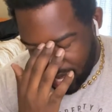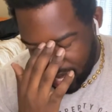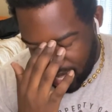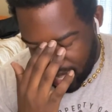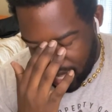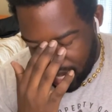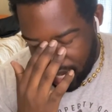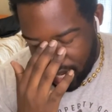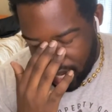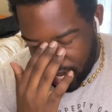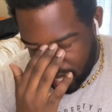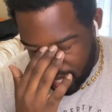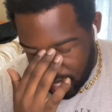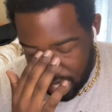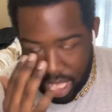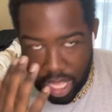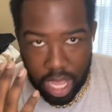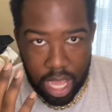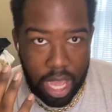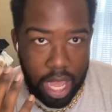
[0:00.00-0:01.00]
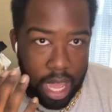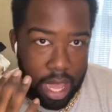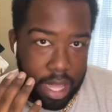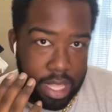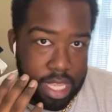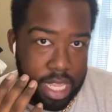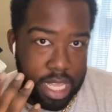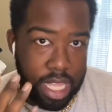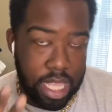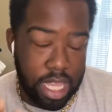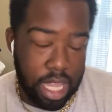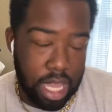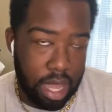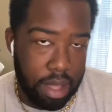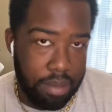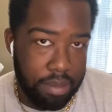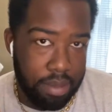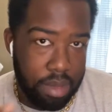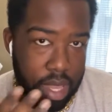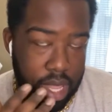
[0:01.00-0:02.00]
And then I'll take the
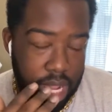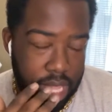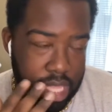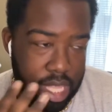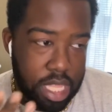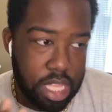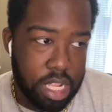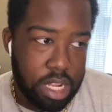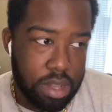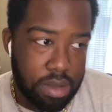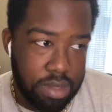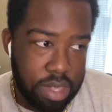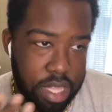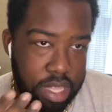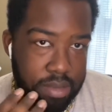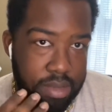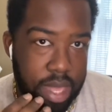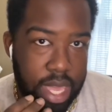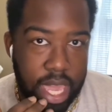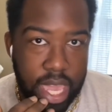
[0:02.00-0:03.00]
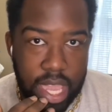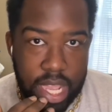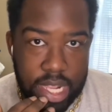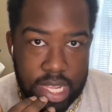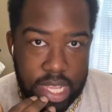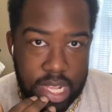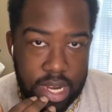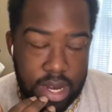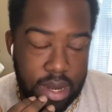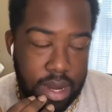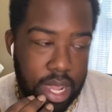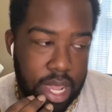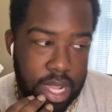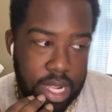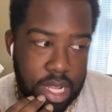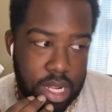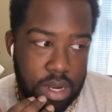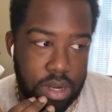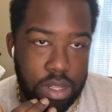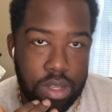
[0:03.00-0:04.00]
compliment. I think the dude thinks I'm like 18 or
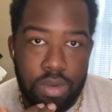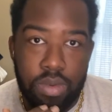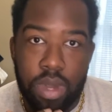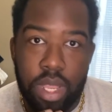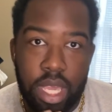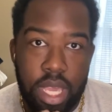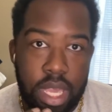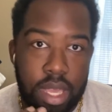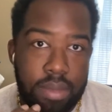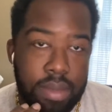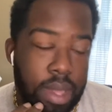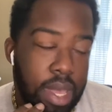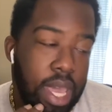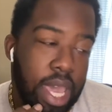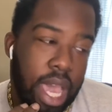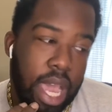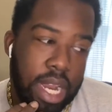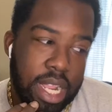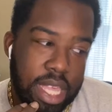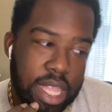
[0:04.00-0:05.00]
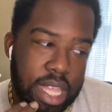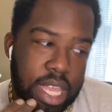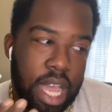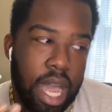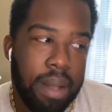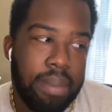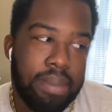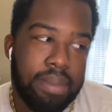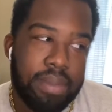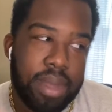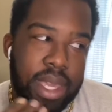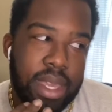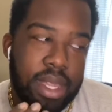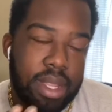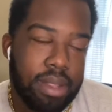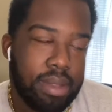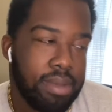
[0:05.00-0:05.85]
19 or 20. I think the compliment.